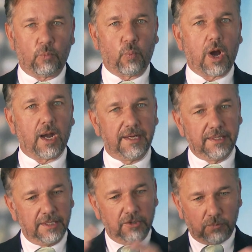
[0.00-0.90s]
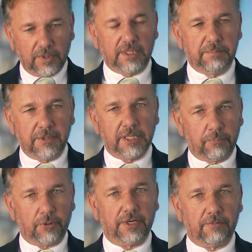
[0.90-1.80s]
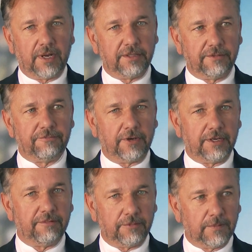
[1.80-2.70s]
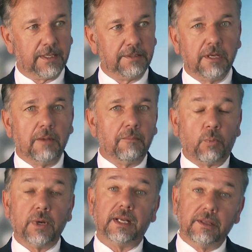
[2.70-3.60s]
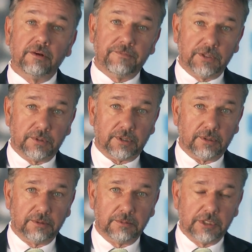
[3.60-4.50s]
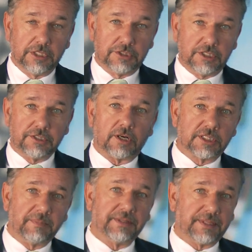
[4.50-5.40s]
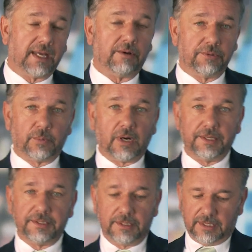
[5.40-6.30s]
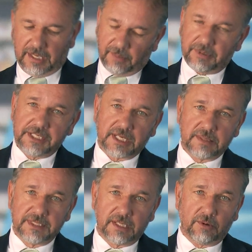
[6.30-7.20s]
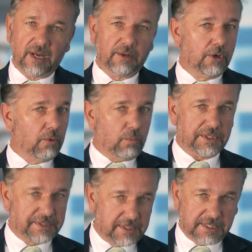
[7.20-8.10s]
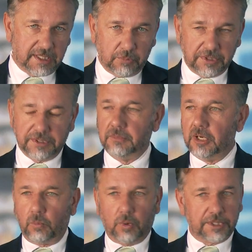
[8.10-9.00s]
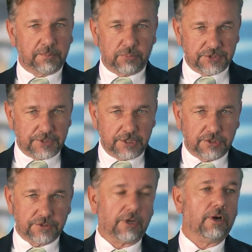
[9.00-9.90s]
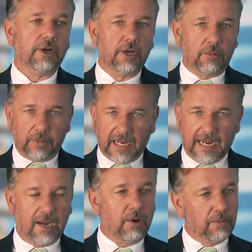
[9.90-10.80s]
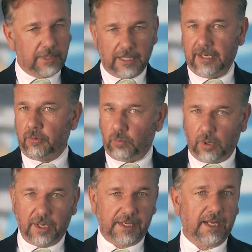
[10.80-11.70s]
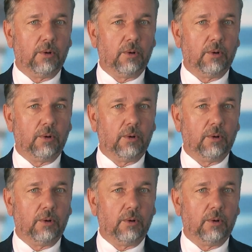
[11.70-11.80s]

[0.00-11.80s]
a why really big printed right on the front of it, right? But when I interviewed her, she talked about the how and the what. How many times they go out, what they take with them, what the procedures are, how, what.